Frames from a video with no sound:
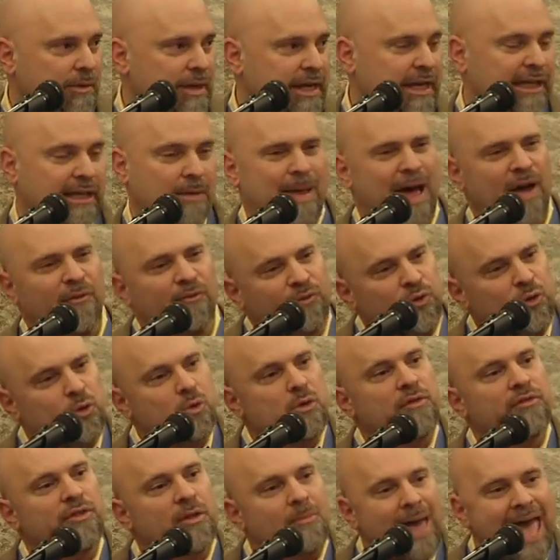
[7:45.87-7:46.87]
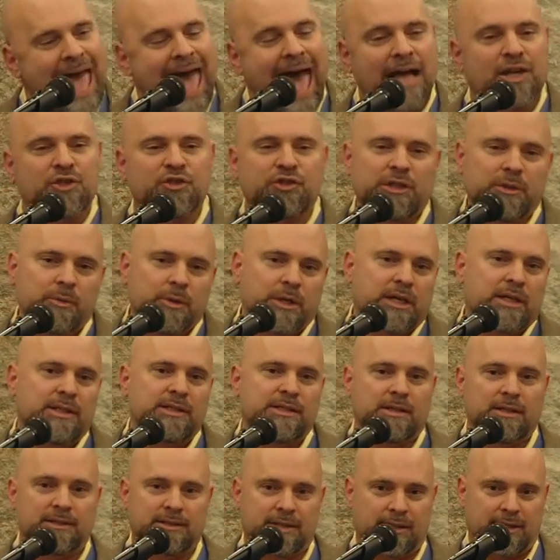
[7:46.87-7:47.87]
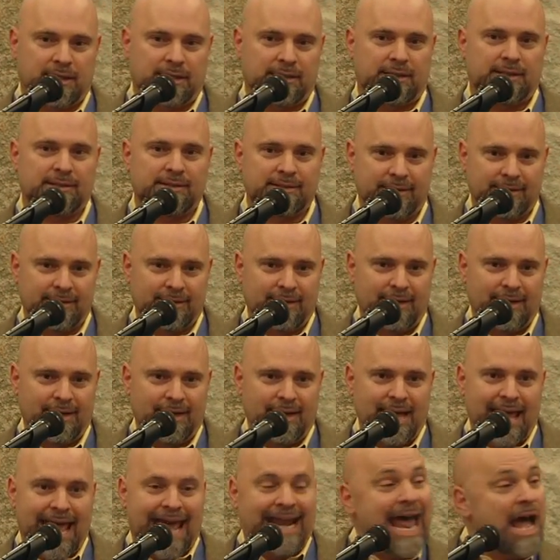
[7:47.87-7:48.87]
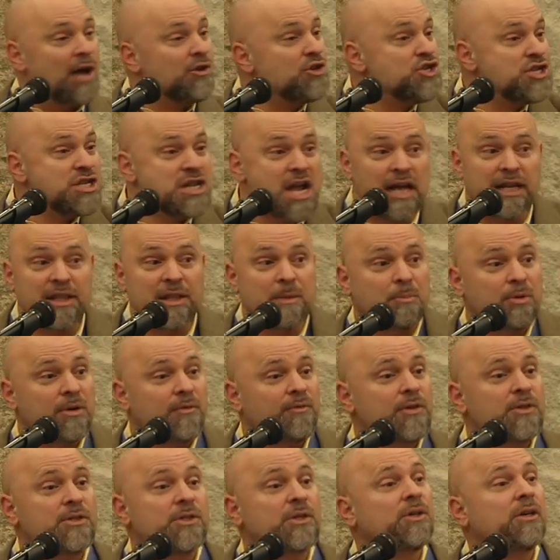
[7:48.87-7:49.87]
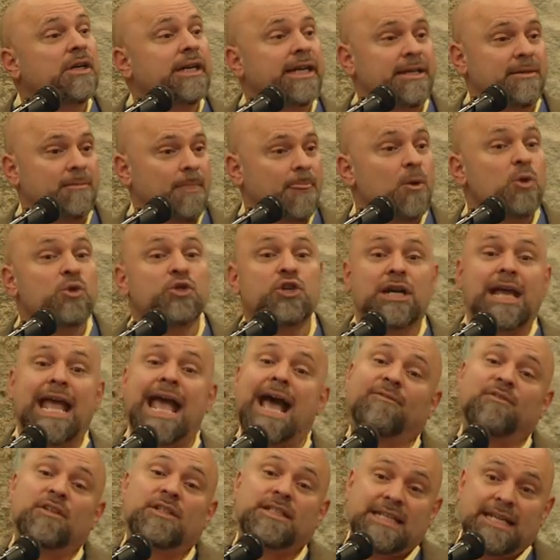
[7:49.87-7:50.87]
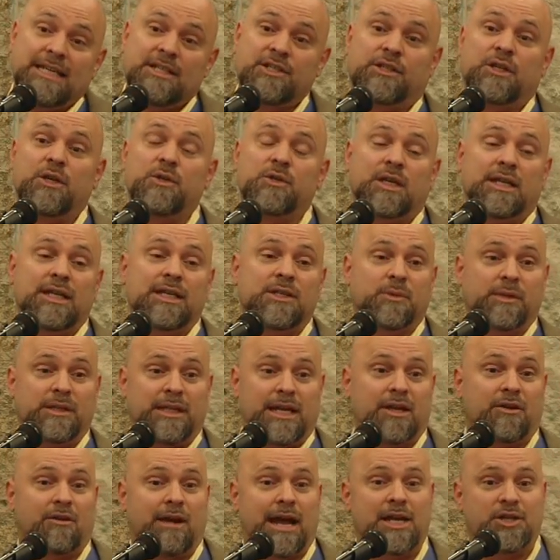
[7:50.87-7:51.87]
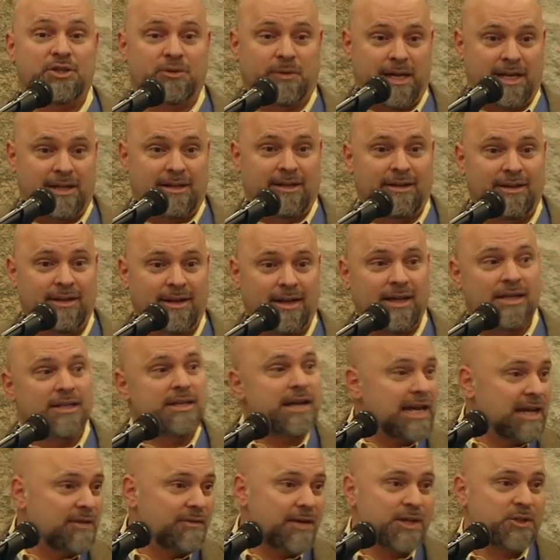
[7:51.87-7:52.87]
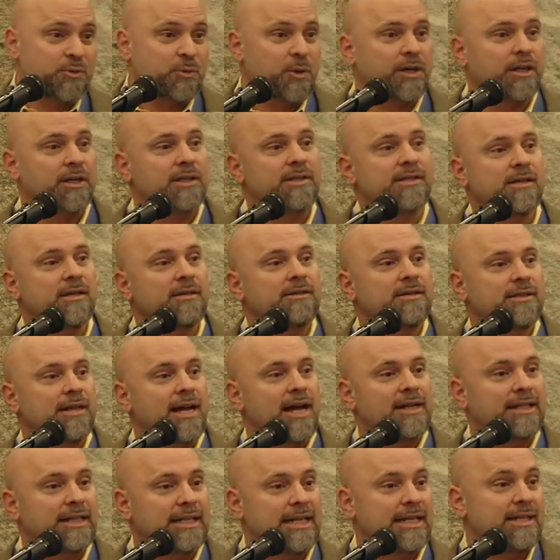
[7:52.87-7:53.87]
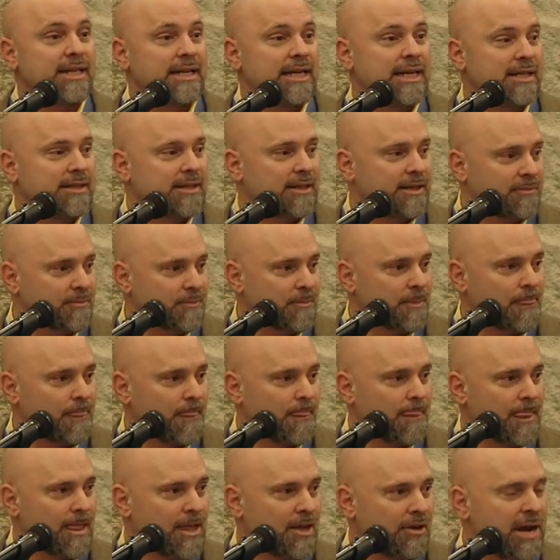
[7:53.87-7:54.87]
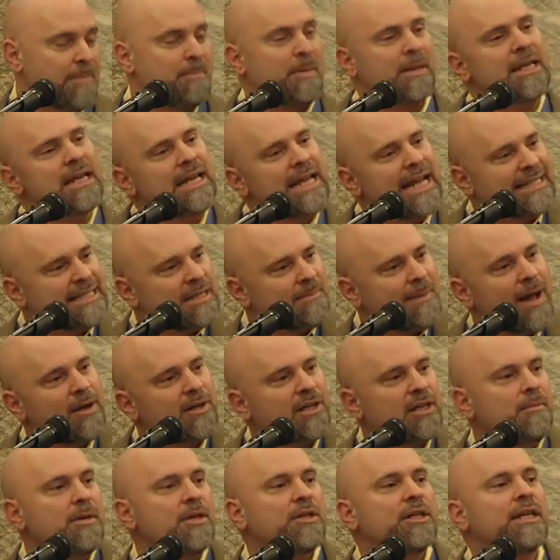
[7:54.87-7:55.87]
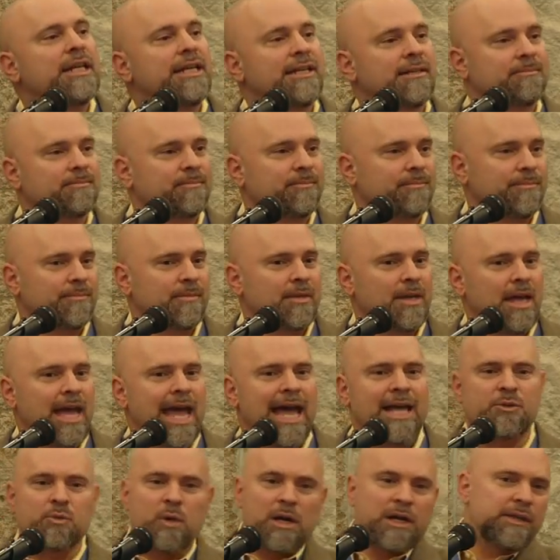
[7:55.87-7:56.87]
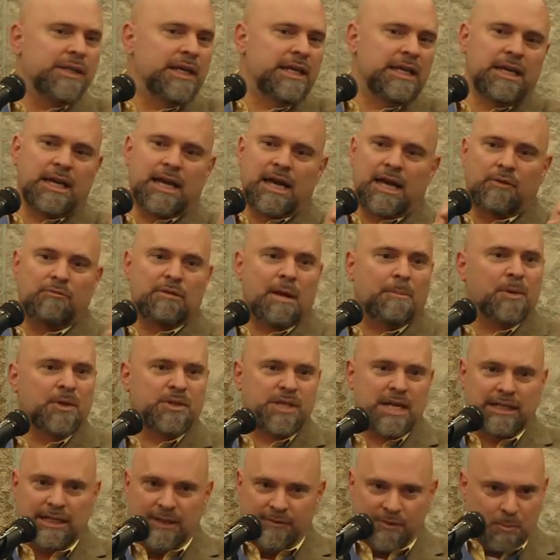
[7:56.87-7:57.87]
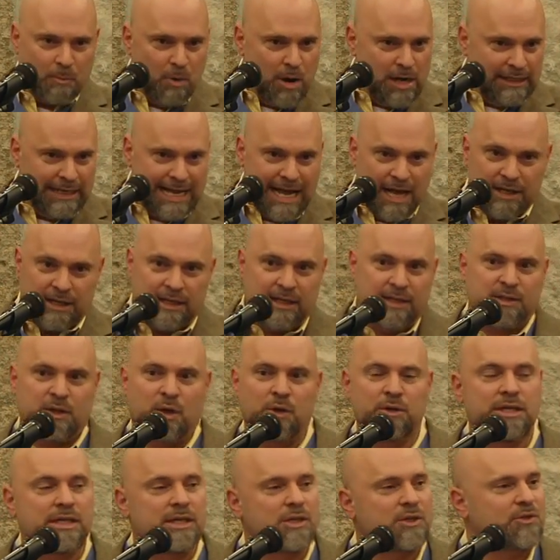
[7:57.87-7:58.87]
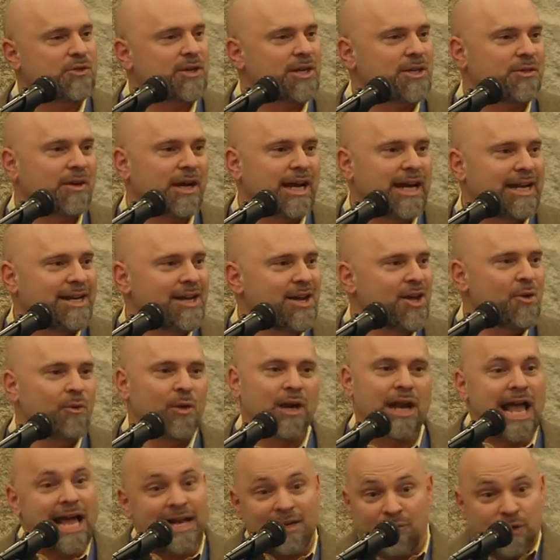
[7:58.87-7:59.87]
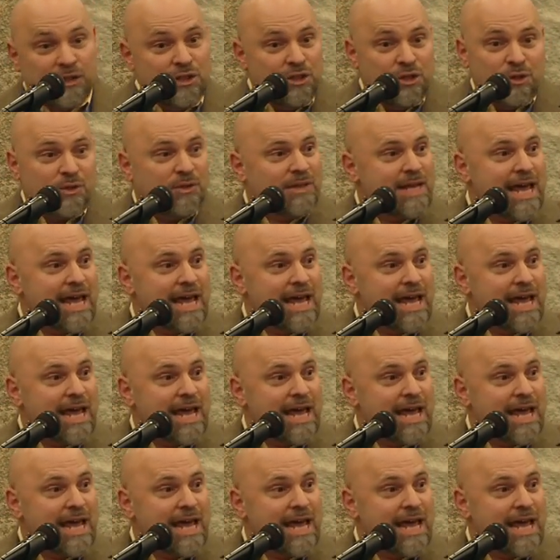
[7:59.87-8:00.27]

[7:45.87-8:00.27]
curriculum, how few of them actually were consulted on this. And how none of the professoriate, who's going to have to teach those kids when they graduate, none of us were consulted on it either. Right? But it's about community. As one of the uh, representatives pointed out in his own district, right? When, I, when you